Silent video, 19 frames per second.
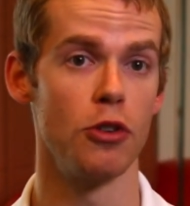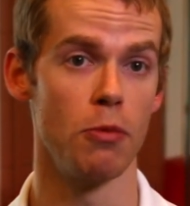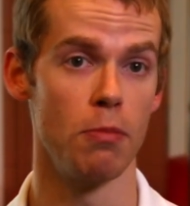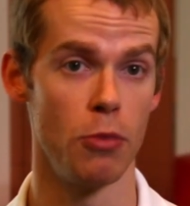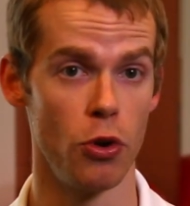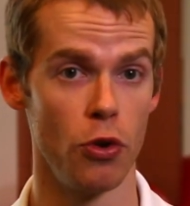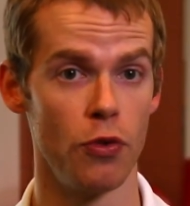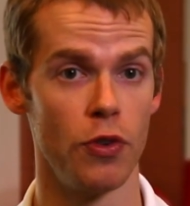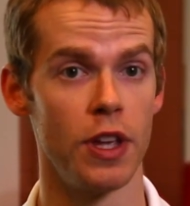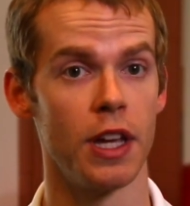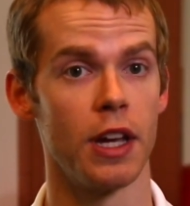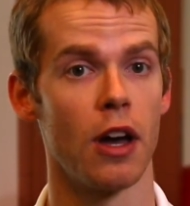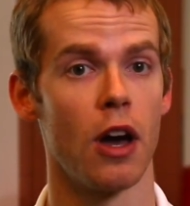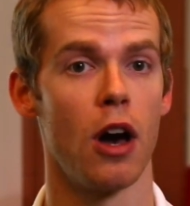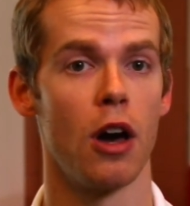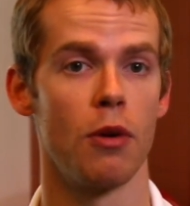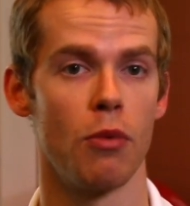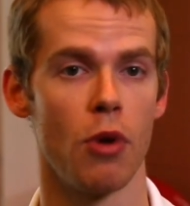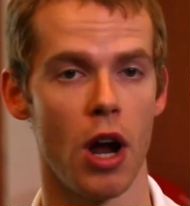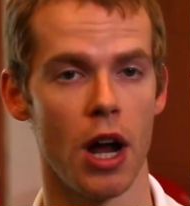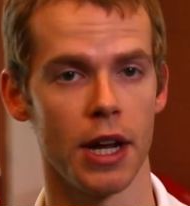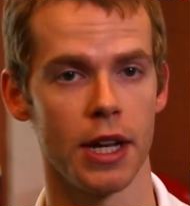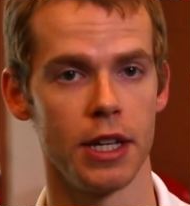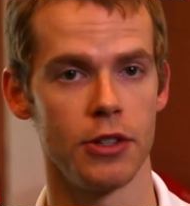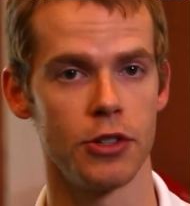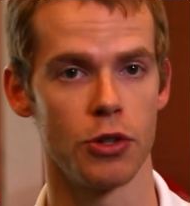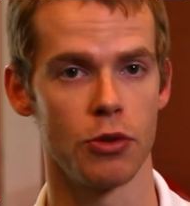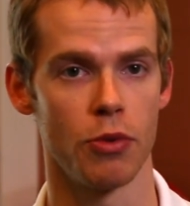you're moving on
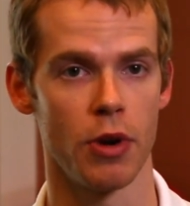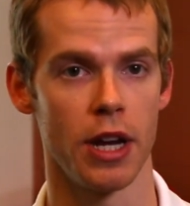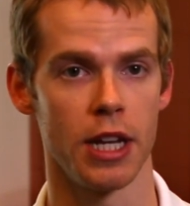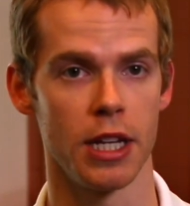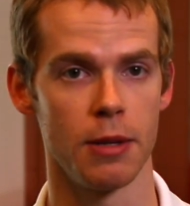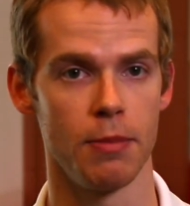rocky terrain.